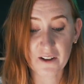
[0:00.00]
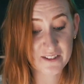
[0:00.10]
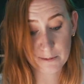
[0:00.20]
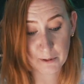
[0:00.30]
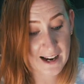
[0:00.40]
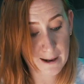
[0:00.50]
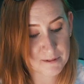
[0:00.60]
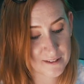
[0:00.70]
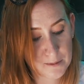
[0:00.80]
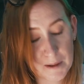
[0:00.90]
and this one
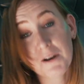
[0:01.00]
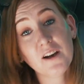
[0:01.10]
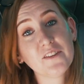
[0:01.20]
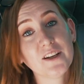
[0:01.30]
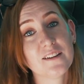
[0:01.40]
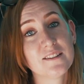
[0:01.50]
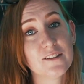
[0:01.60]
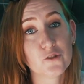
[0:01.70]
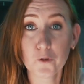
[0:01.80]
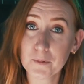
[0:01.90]
happens to be perfect because
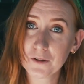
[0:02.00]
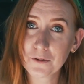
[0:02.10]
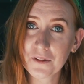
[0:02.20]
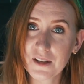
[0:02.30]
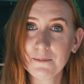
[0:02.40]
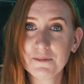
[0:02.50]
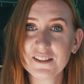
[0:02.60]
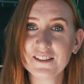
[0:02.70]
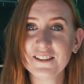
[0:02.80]
it's tropical themed.